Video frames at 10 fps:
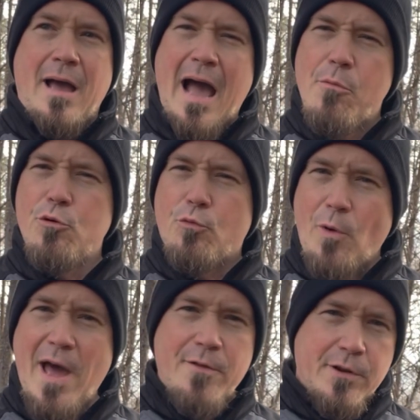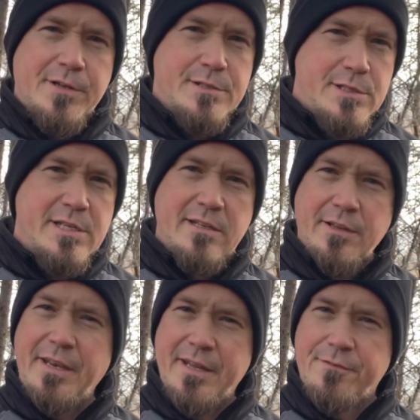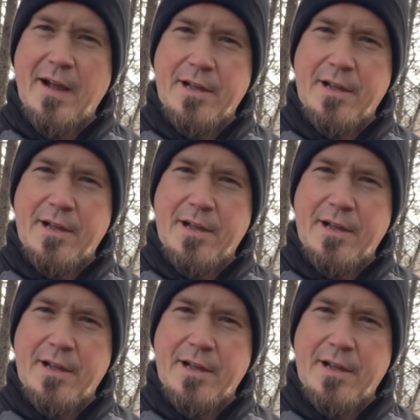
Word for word: I would rather conceal it if I